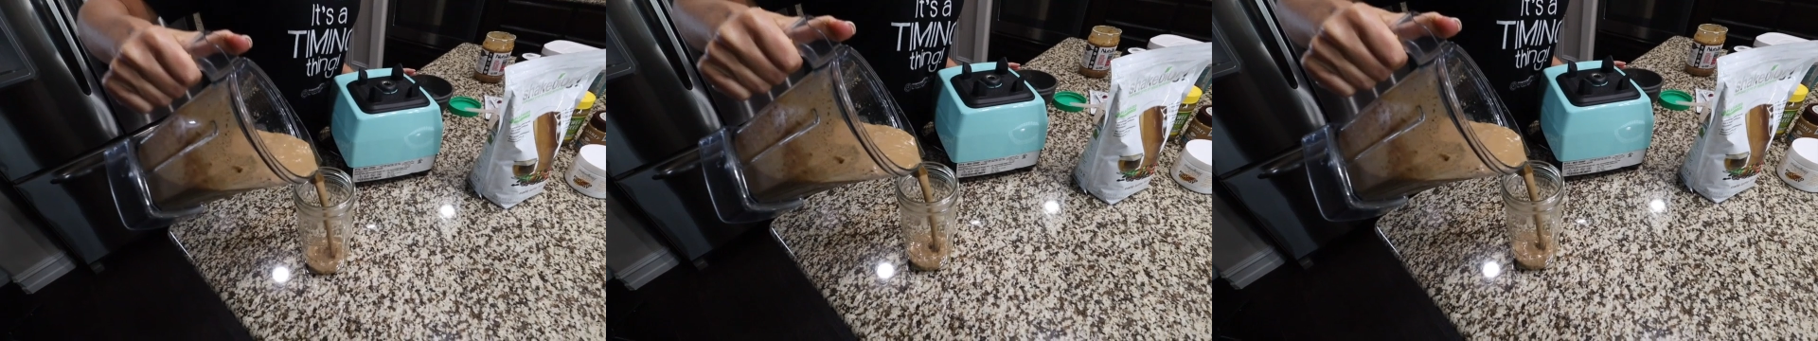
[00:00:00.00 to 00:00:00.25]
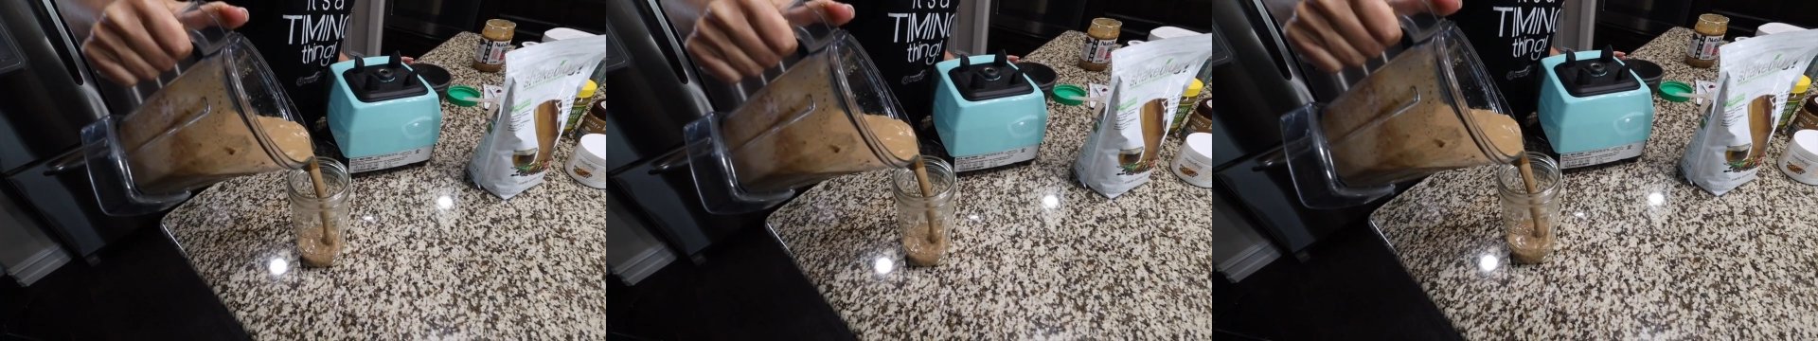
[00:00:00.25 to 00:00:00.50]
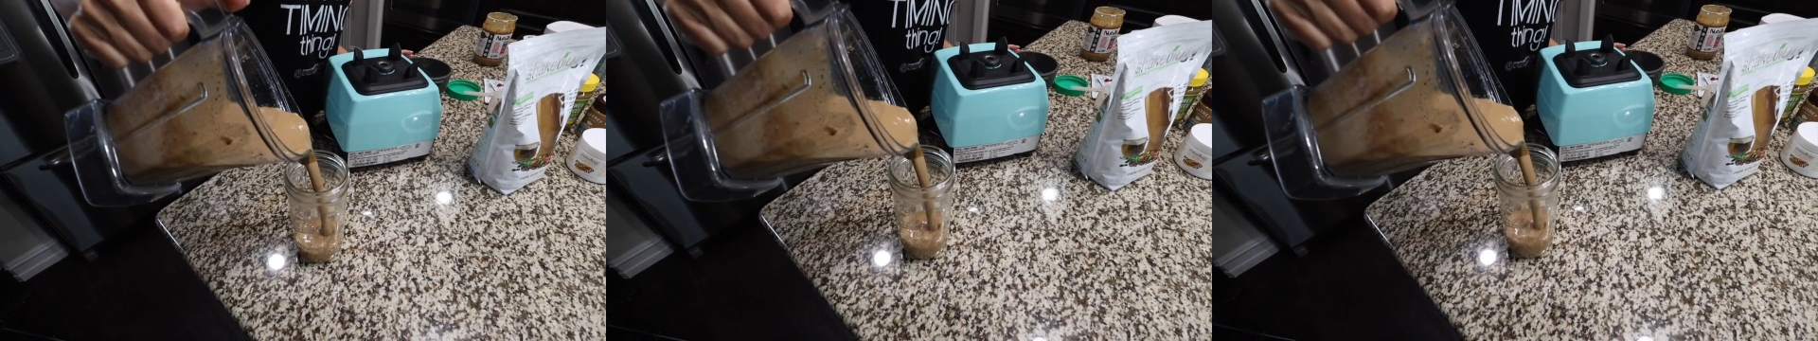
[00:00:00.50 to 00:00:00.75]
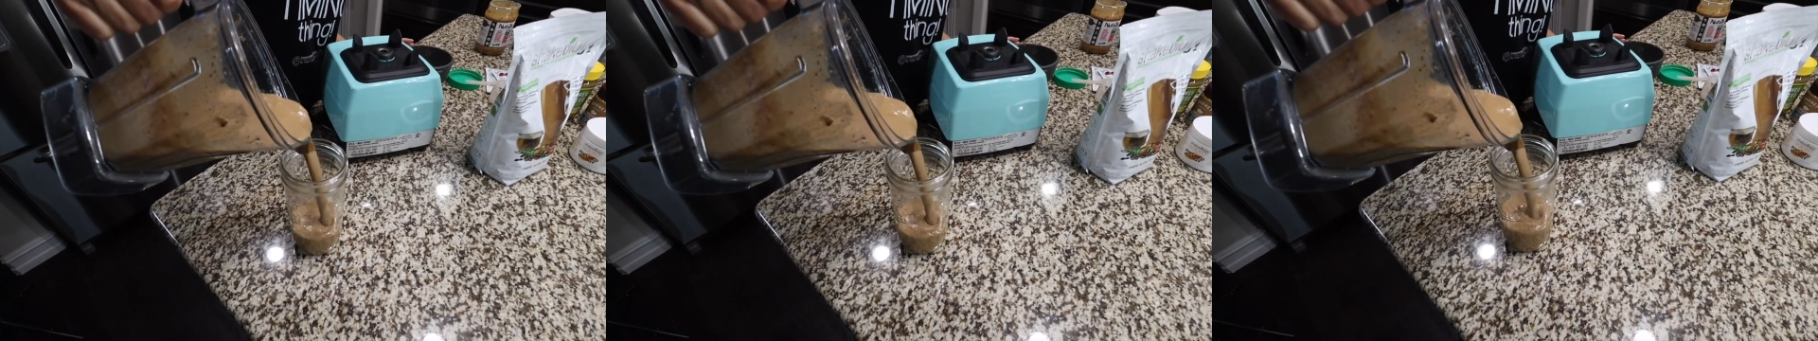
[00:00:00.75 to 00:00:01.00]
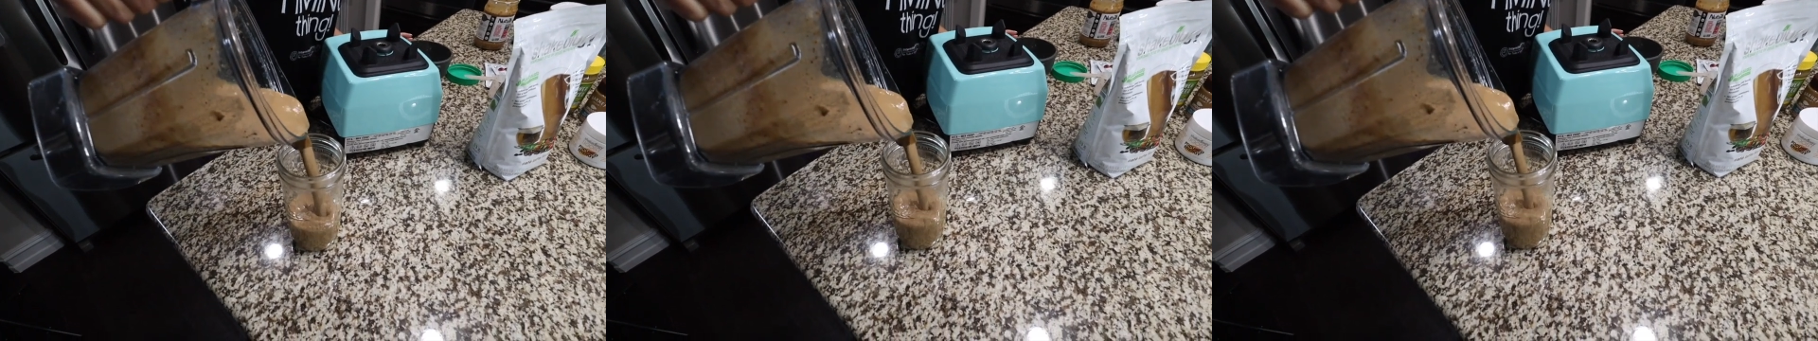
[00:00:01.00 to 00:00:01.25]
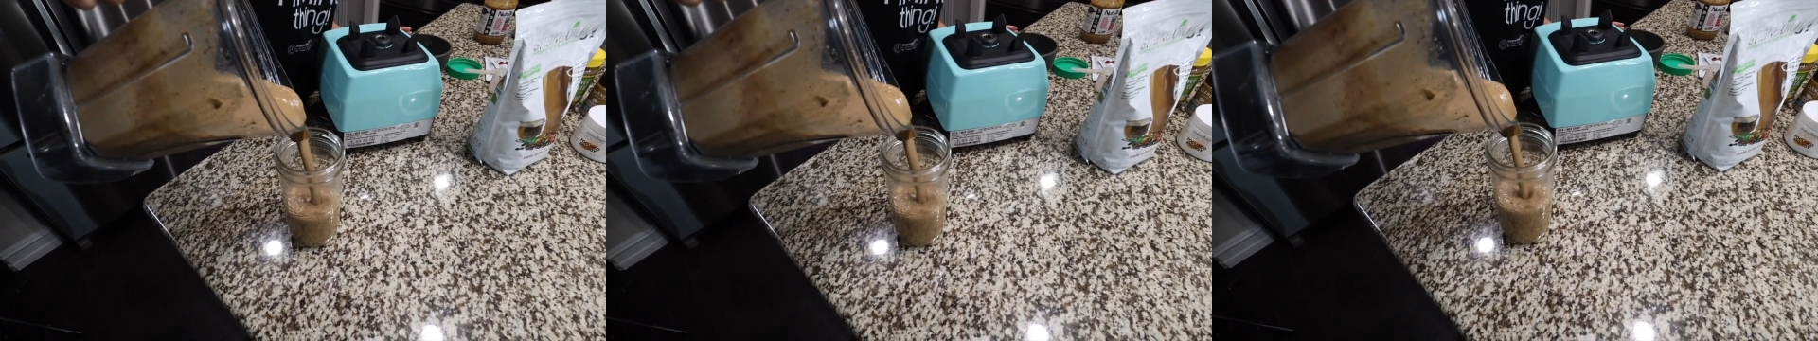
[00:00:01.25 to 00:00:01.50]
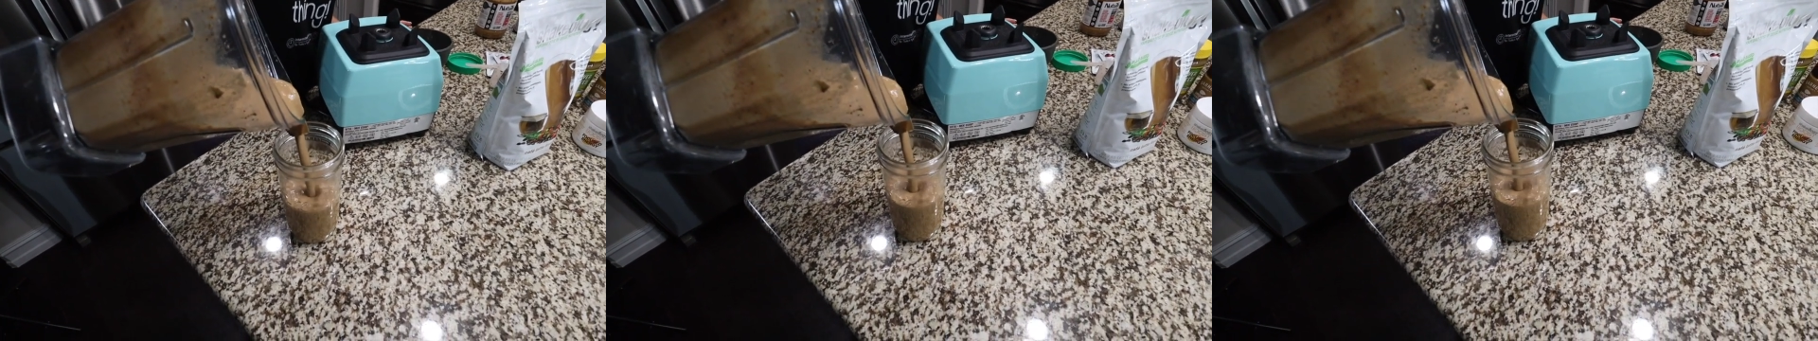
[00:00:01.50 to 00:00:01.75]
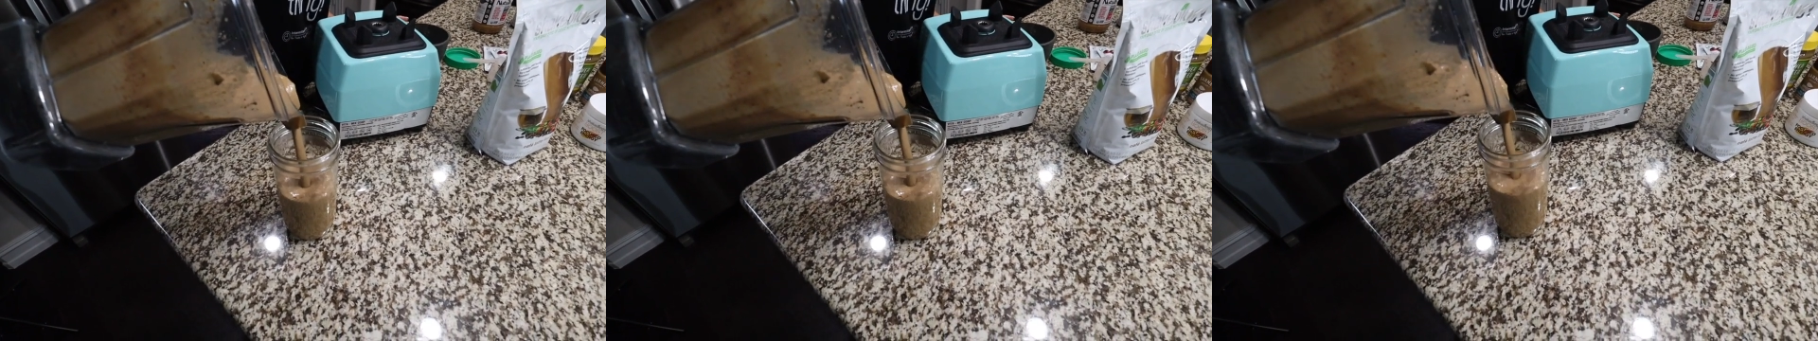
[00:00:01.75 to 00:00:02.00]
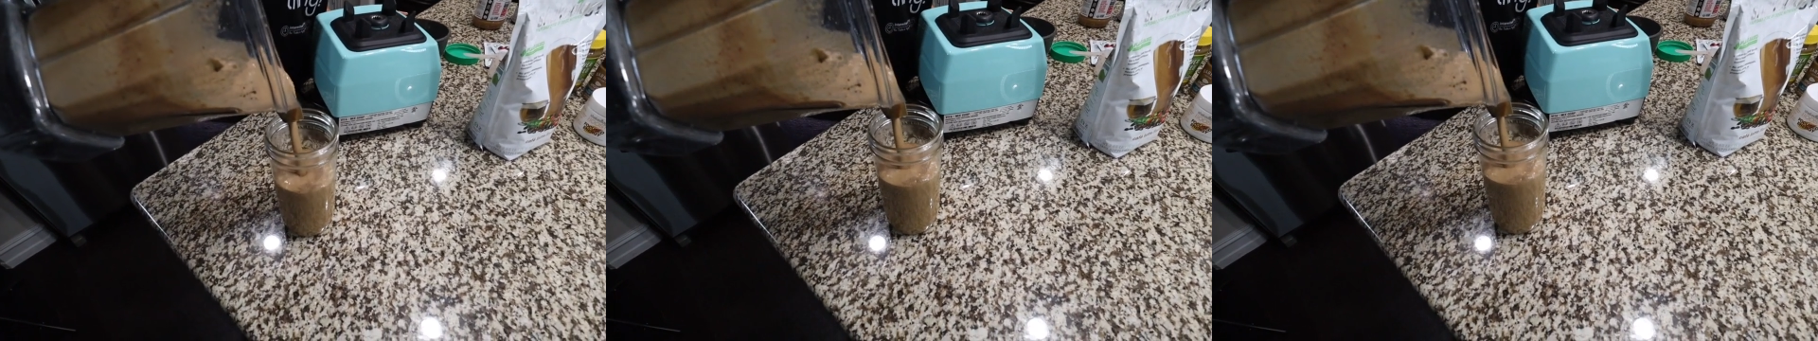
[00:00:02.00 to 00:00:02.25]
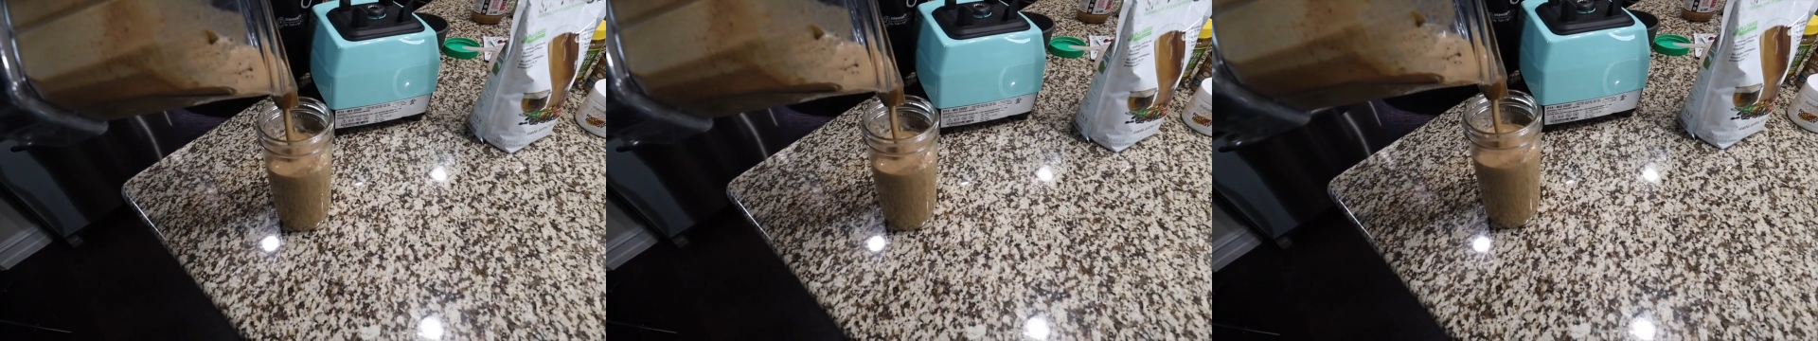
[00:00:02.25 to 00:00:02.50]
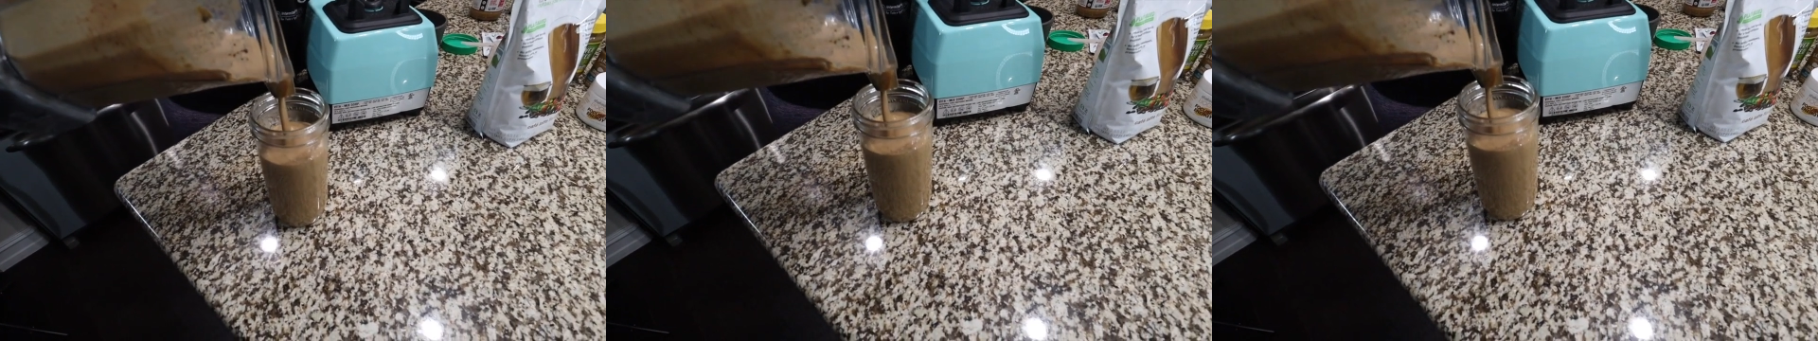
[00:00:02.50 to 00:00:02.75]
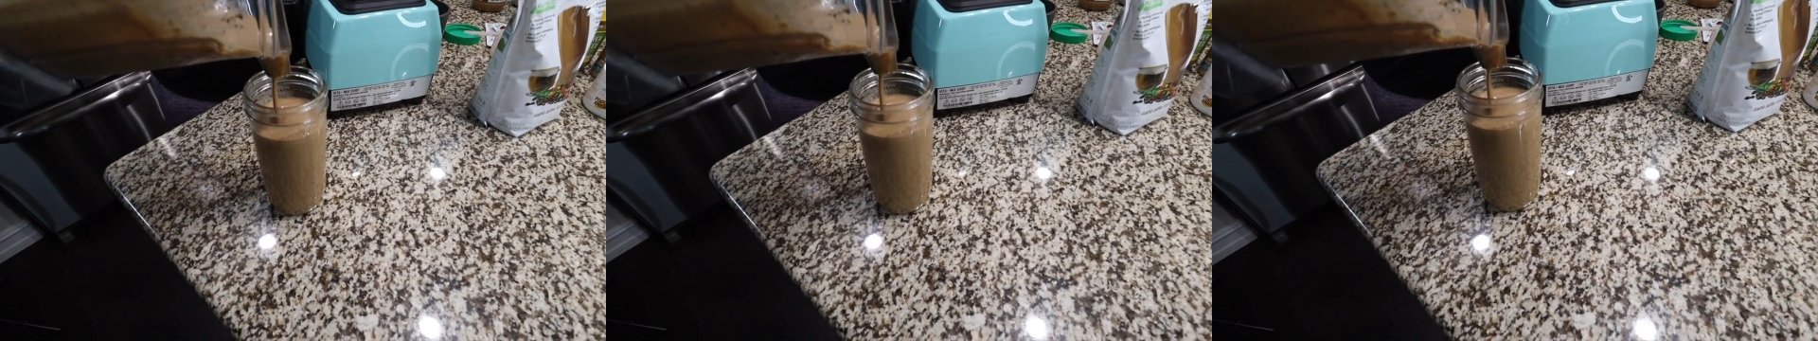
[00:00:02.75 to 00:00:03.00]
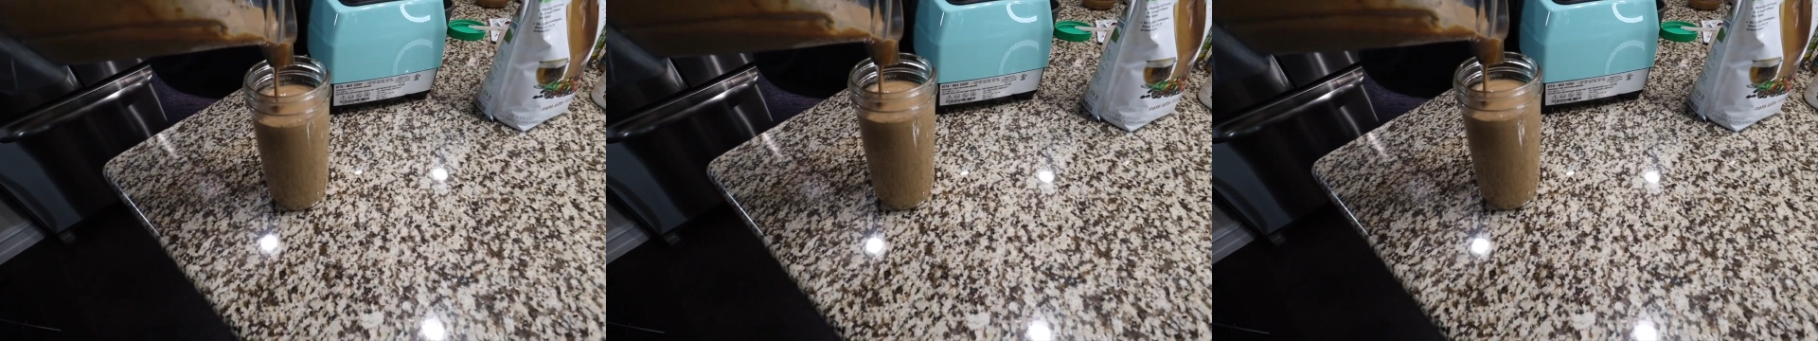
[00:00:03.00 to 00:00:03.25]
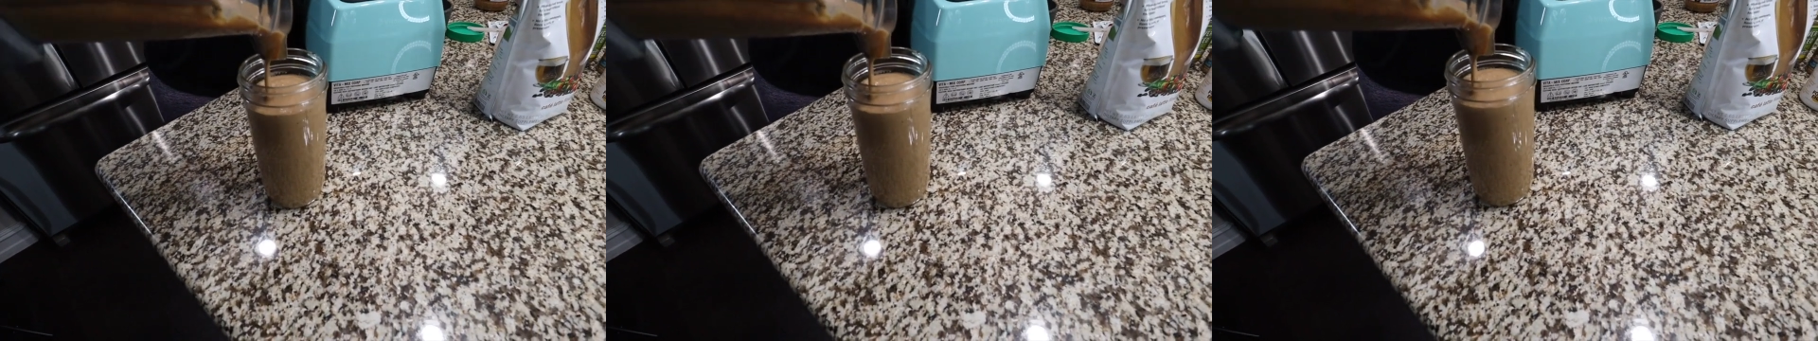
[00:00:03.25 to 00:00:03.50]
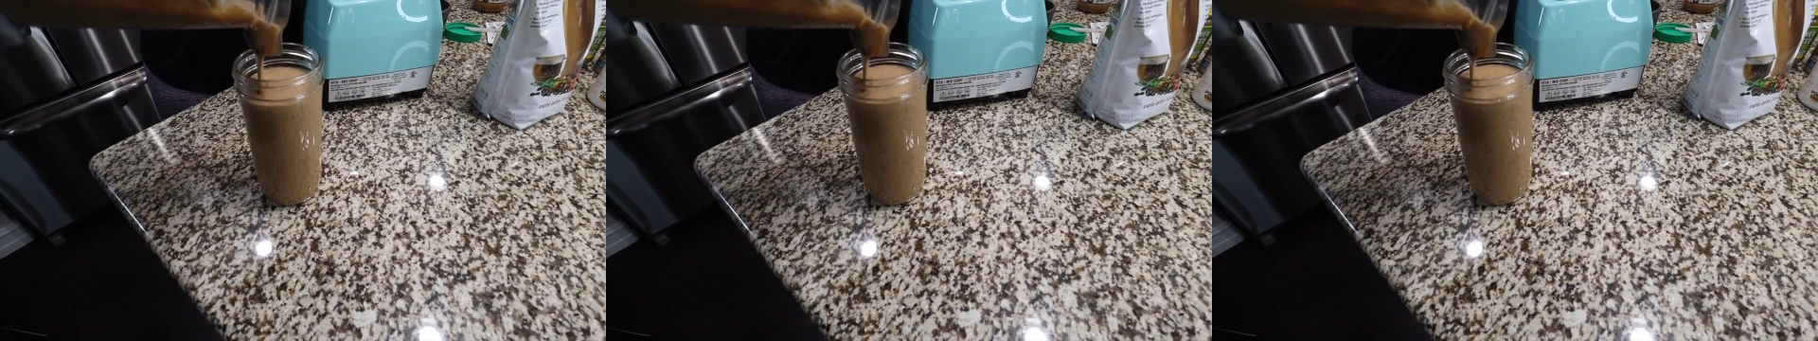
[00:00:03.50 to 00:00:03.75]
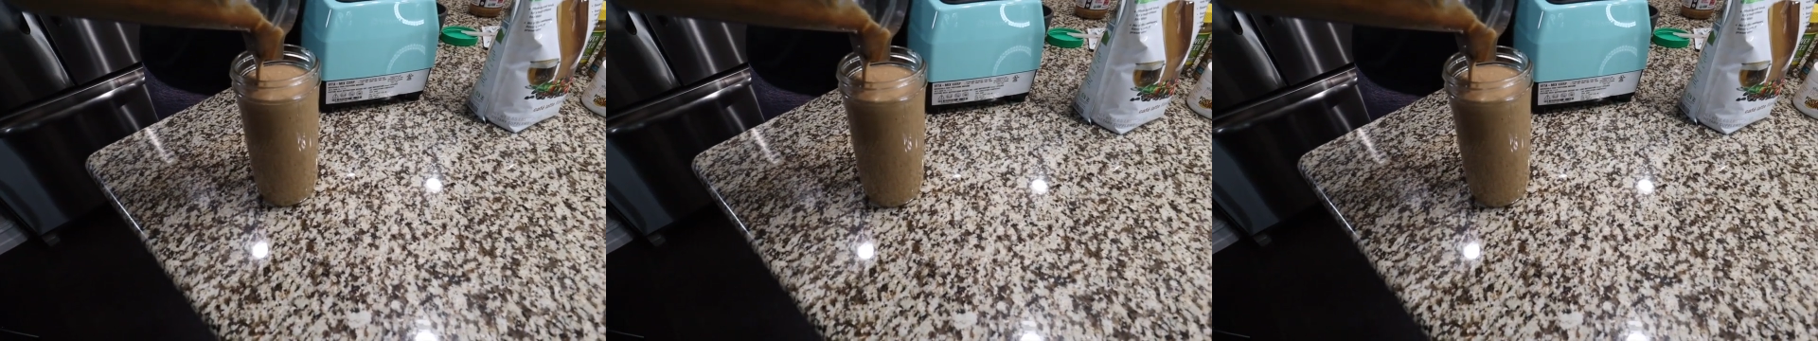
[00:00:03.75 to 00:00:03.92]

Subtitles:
(no speaker visible)